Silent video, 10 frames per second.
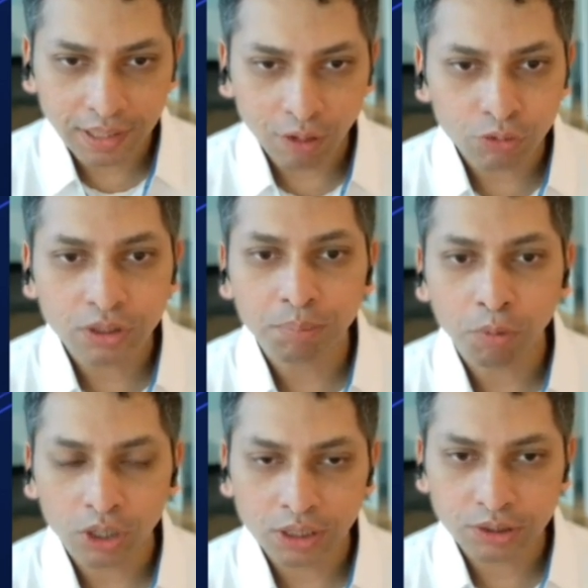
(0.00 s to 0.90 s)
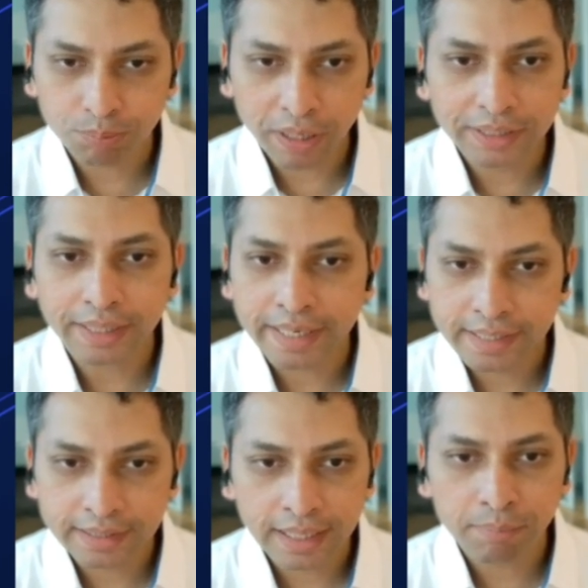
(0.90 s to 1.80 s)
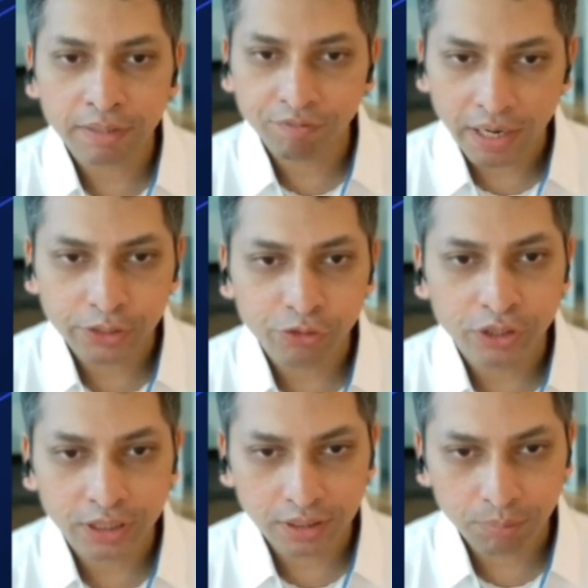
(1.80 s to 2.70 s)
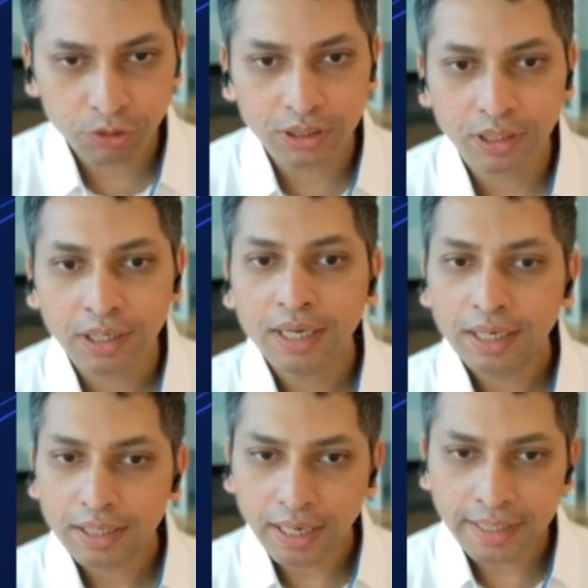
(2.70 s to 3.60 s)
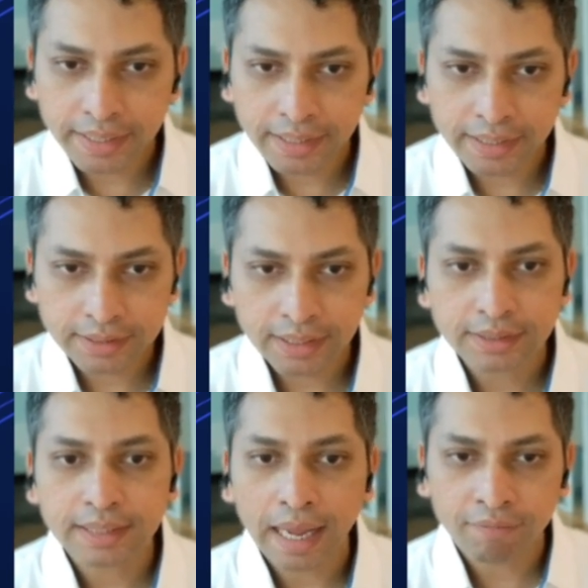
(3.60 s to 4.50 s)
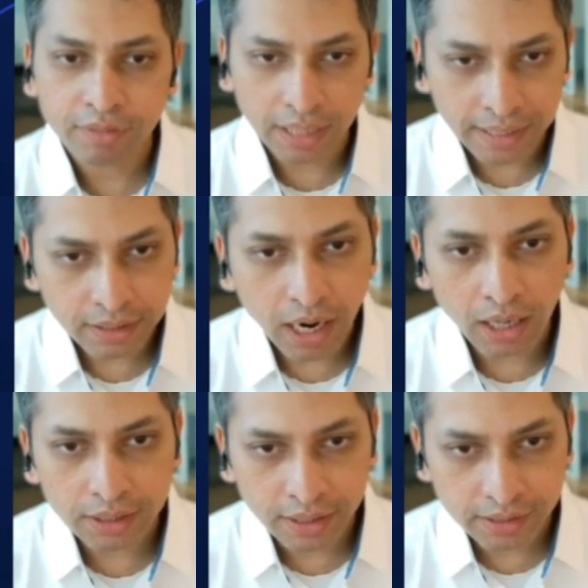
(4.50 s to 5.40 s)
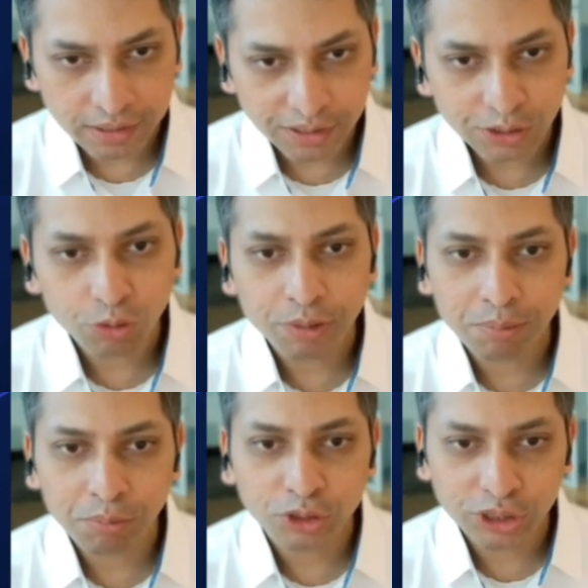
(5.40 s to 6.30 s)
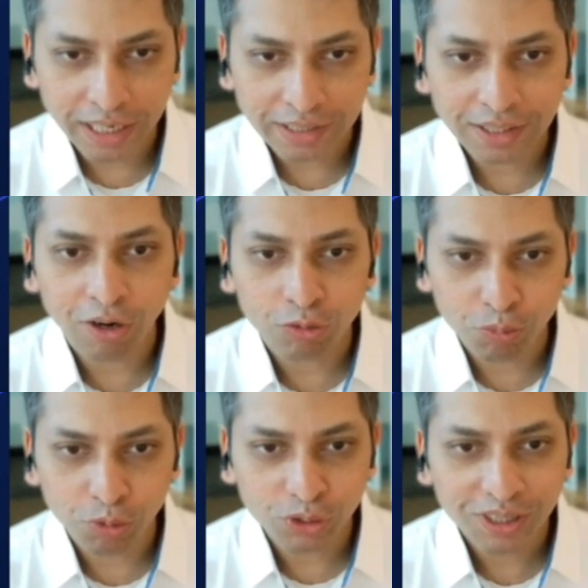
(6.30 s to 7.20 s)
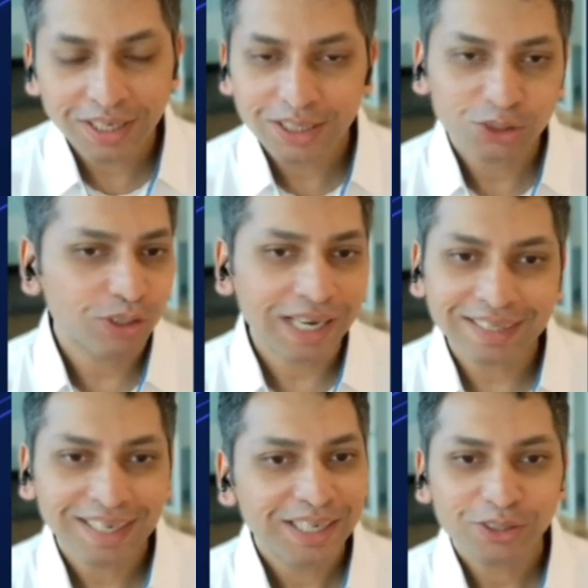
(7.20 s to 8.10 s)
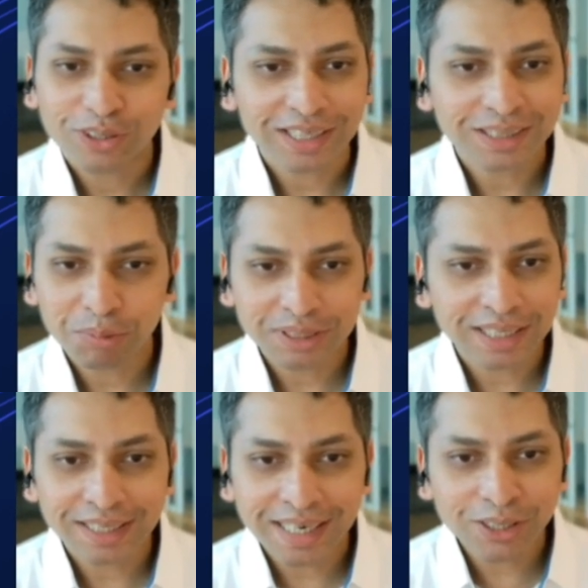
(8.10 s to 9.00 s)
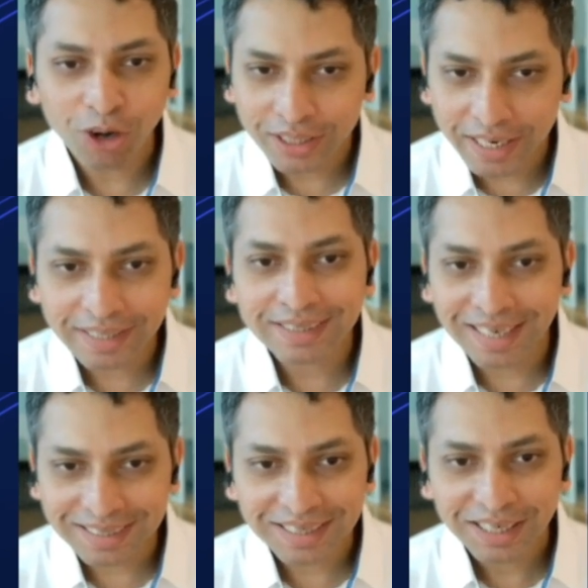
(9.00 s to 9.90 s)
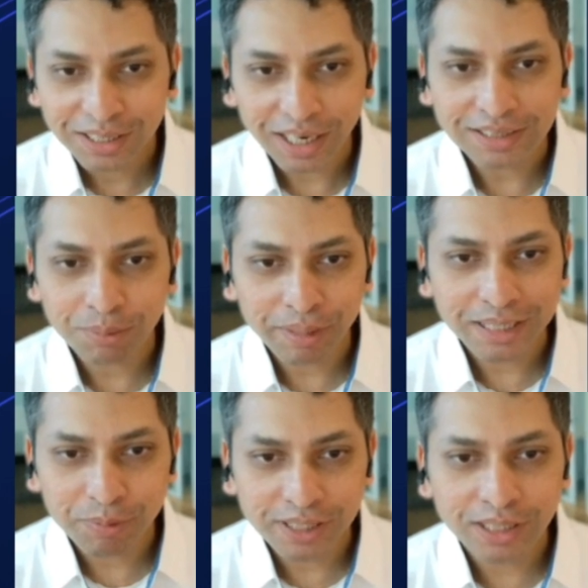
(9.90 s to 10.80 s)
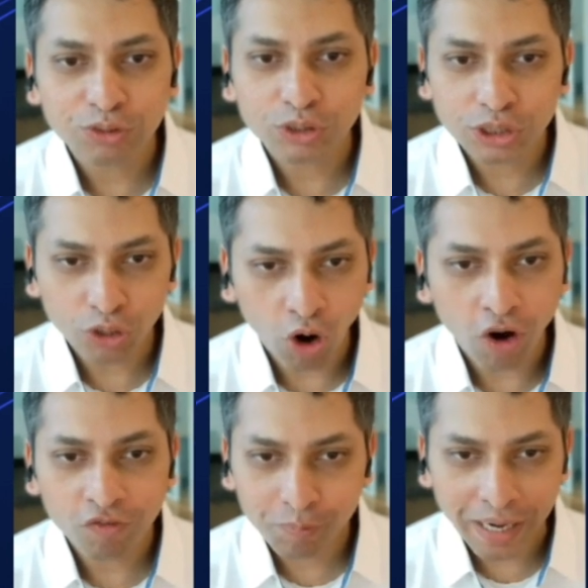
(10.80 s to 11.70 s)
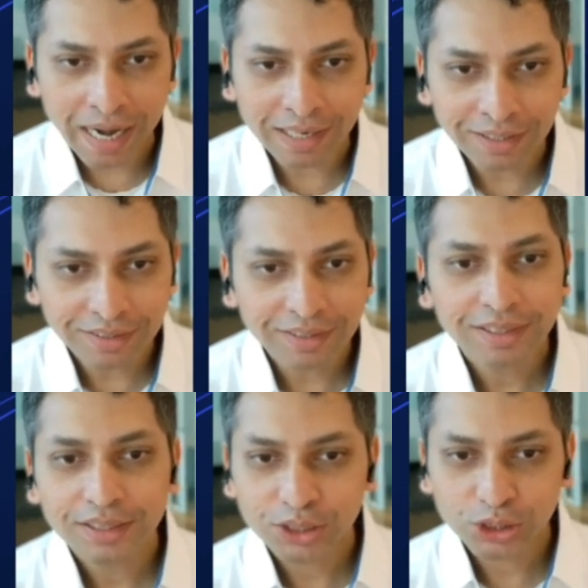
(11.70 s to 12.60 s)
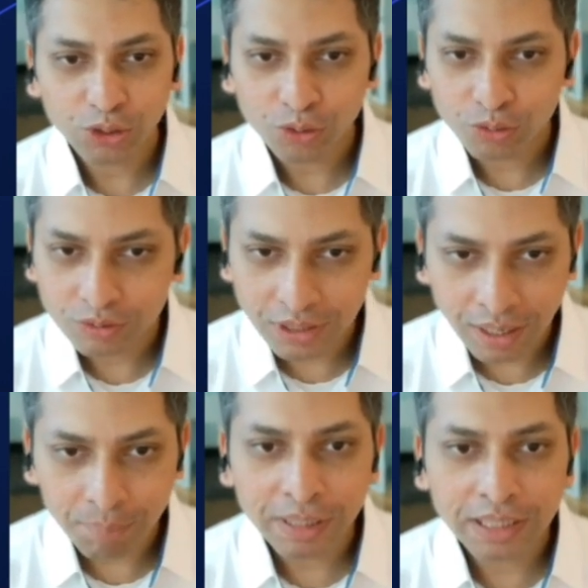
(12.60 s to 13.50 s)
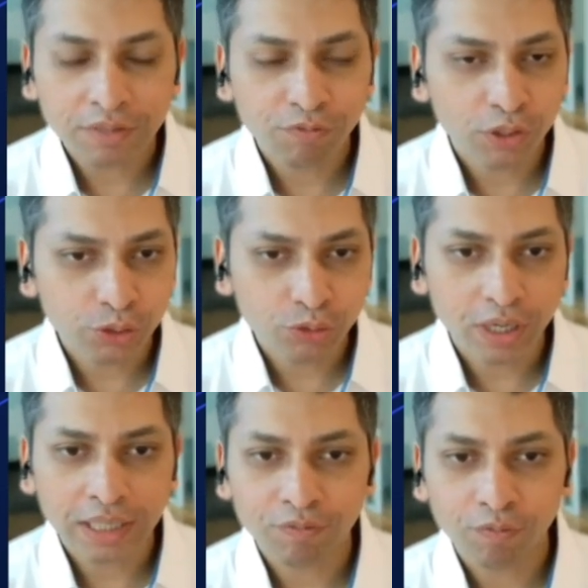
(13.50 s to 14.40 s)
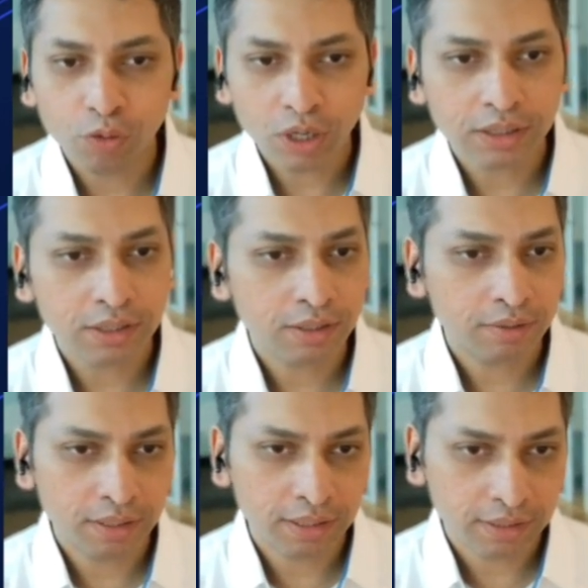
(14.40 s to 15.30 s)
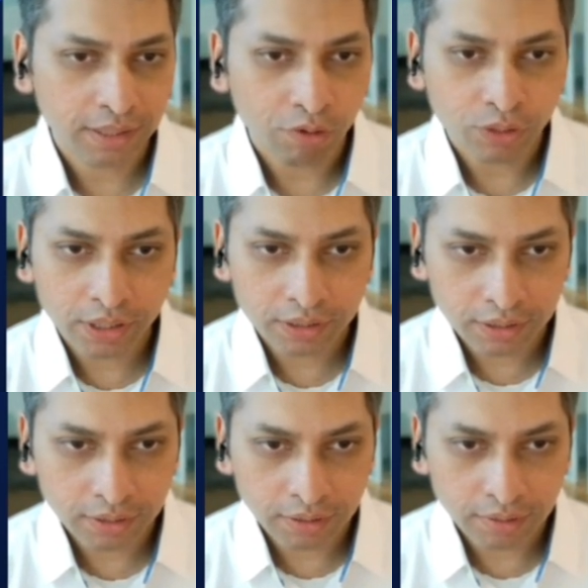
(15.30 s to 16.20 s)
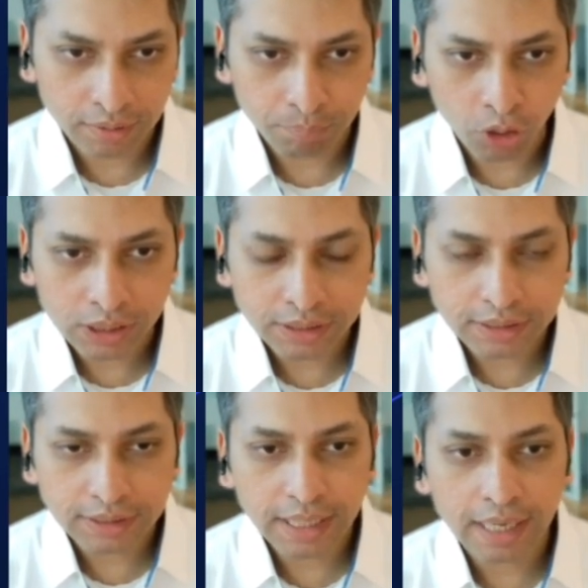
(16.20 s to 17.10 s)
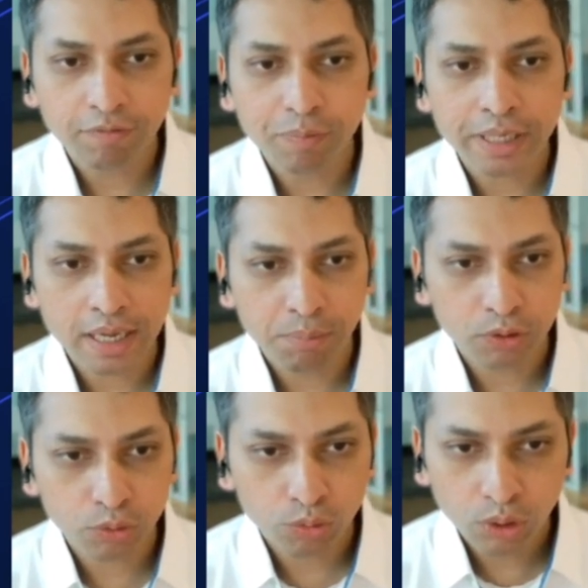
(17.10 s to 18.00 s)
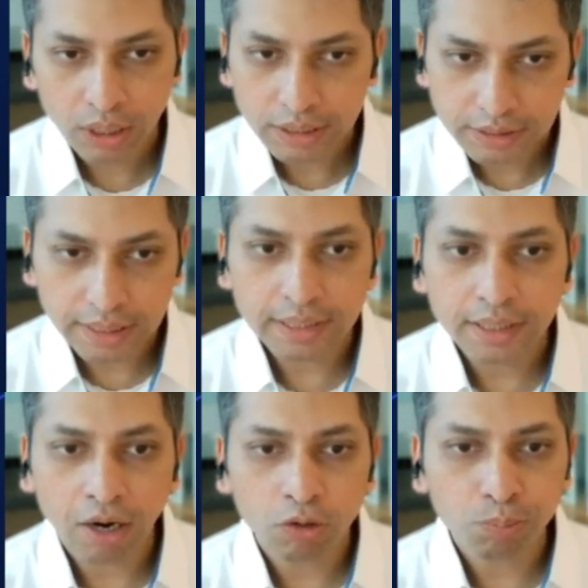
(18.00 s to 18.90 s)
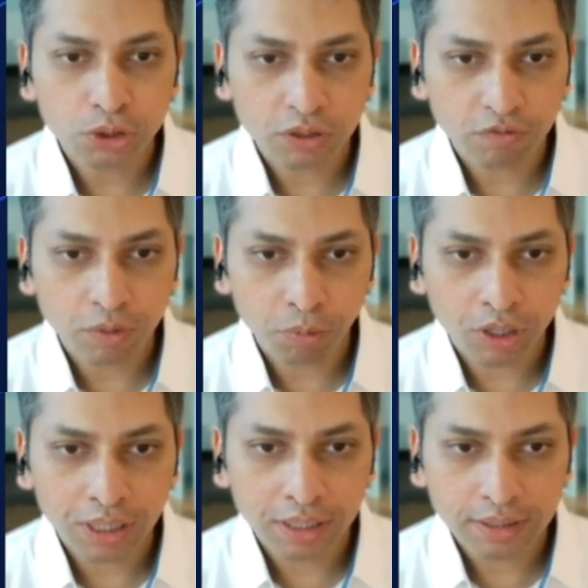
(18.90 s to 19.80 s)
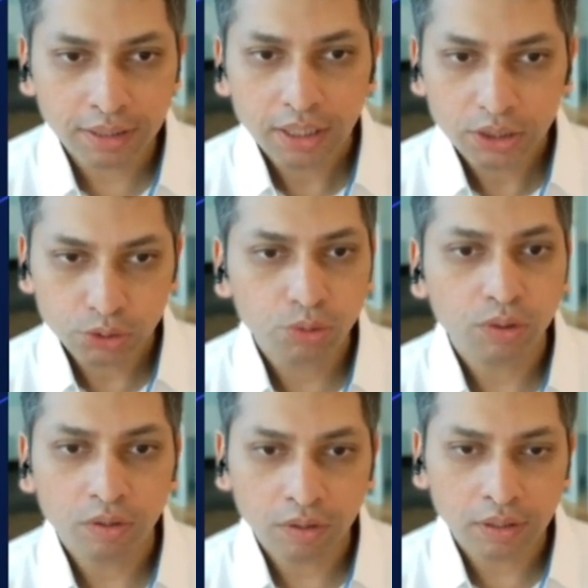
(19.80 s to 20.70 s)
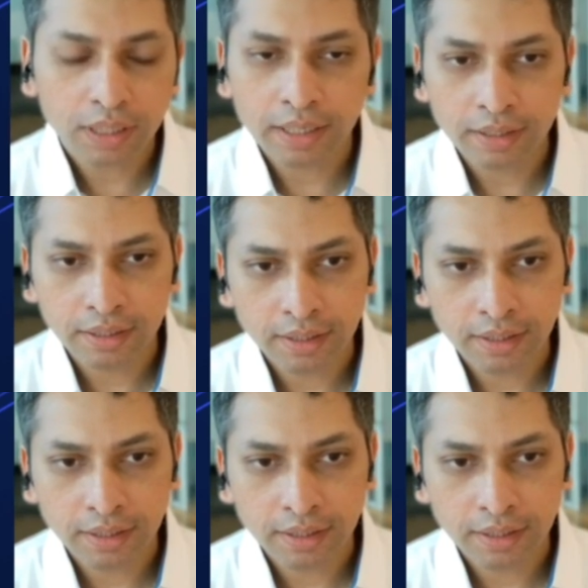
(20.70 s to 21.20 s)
ground the models by training them and fine-tuning them with the right data sets, have the right guardrails to be able to check the output, so that your customers are really not getting that customer experience which is off-brand. So the ability for you to kind of look at the grounding the models itself, being able to check the outputs of the model through